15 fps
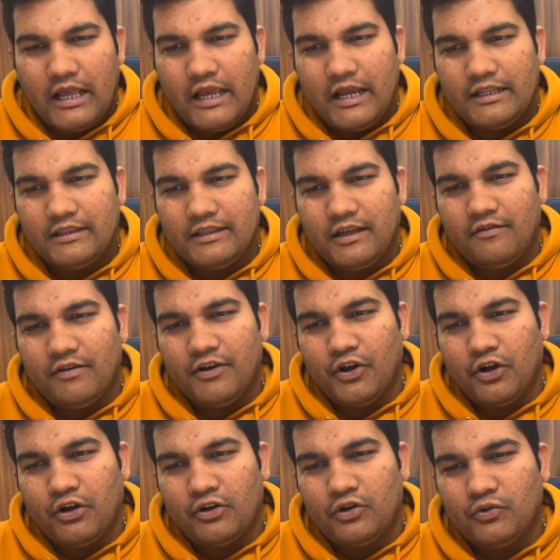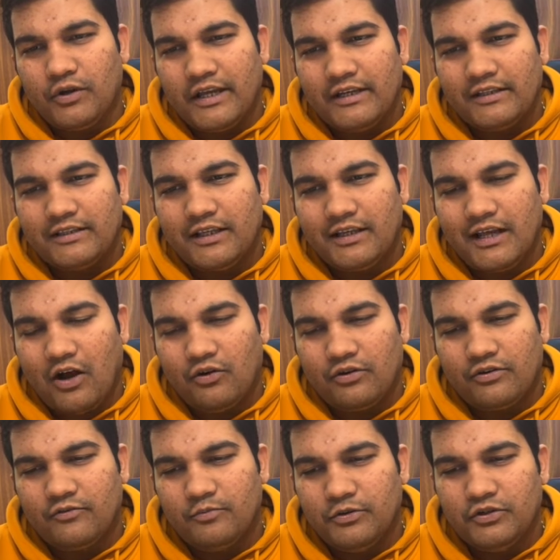and they will not do anything
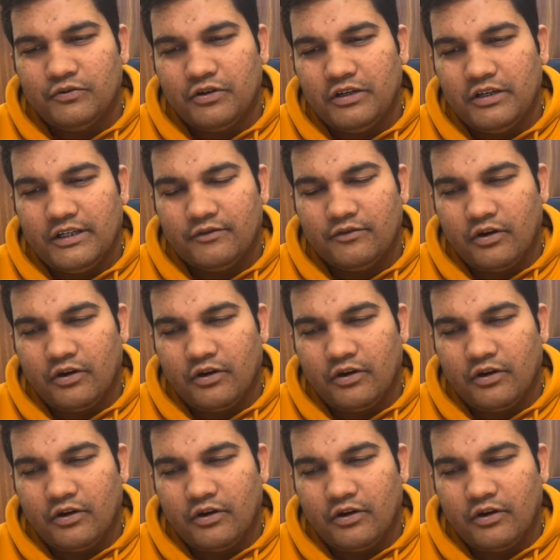out of blue only.